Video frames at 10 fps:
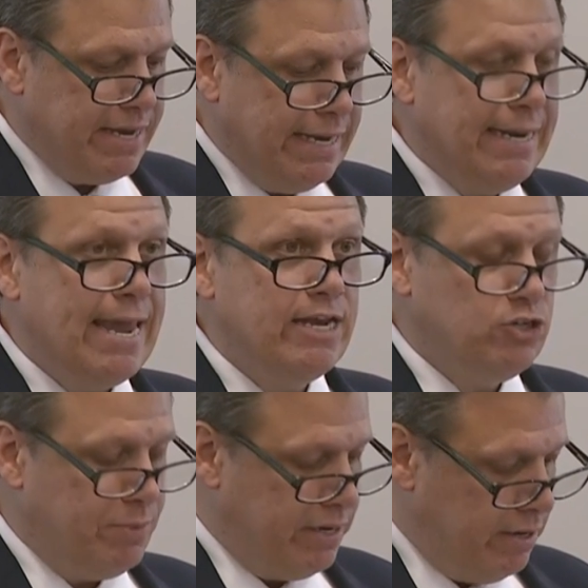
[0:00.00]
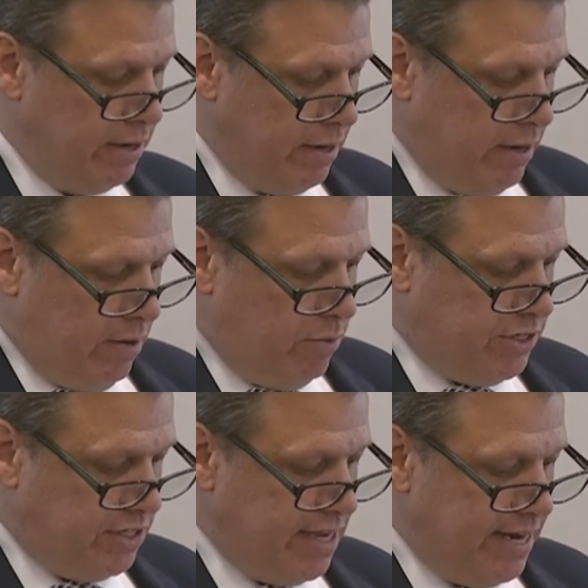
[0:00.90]
engagement, which
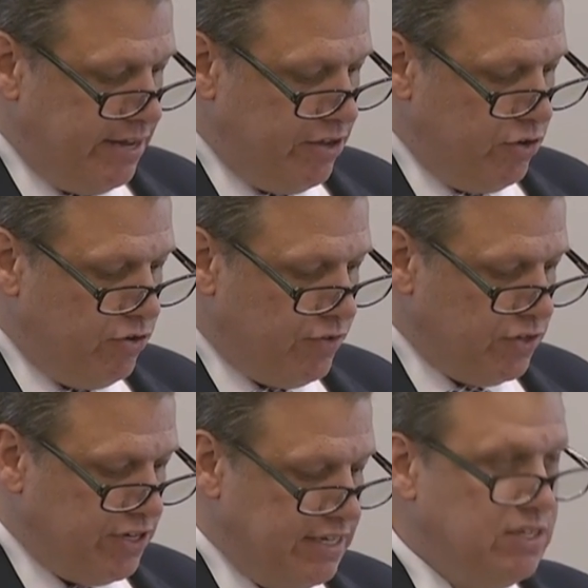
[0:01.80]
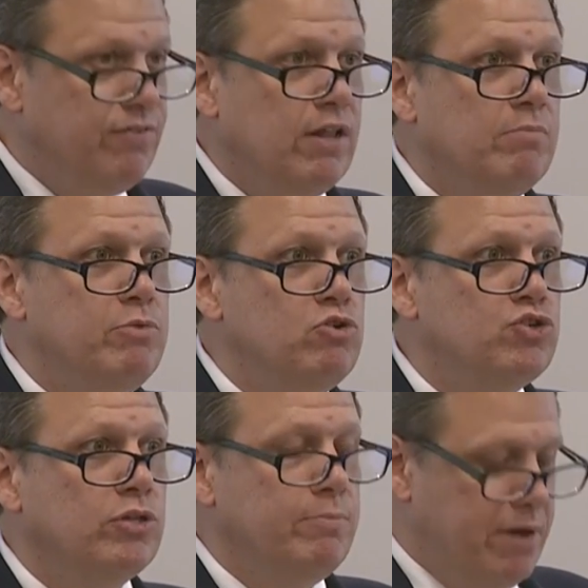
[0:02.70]
is the idea that universities develop
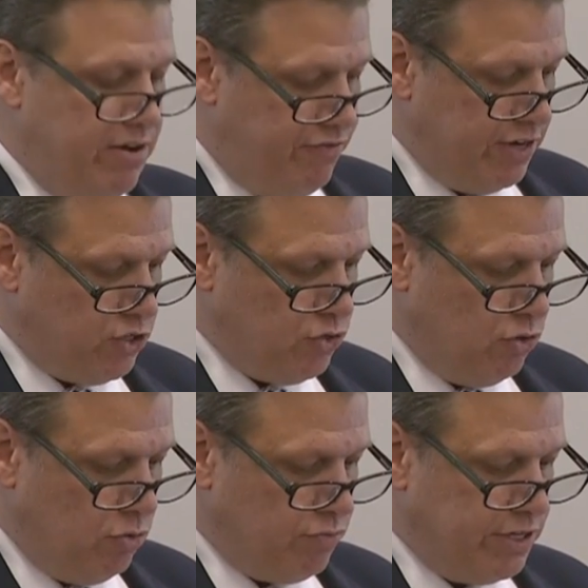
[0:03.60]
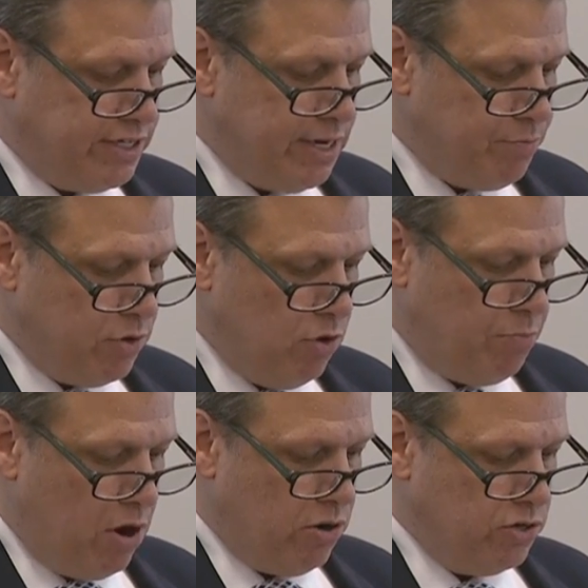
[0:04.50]
mutually beneficial, reciprocal
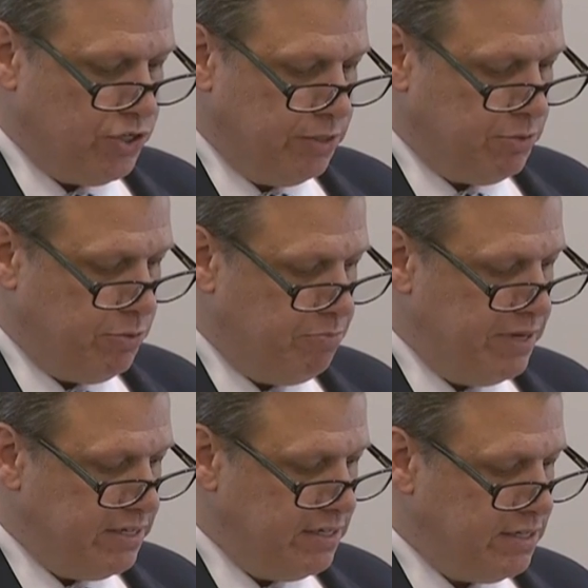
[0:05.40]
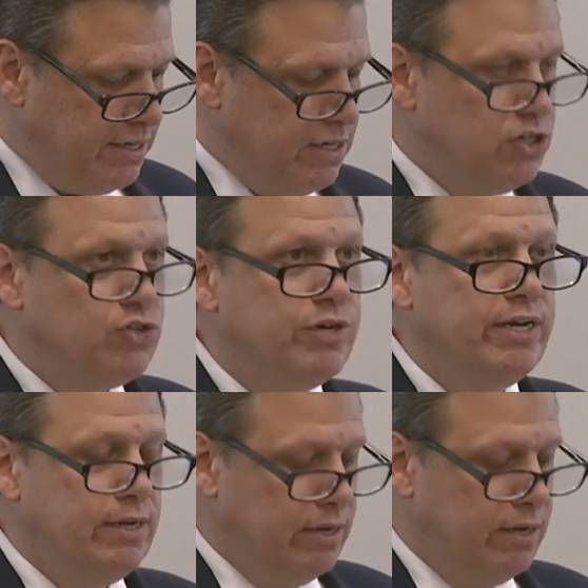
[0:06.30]
partnerships with business and industry,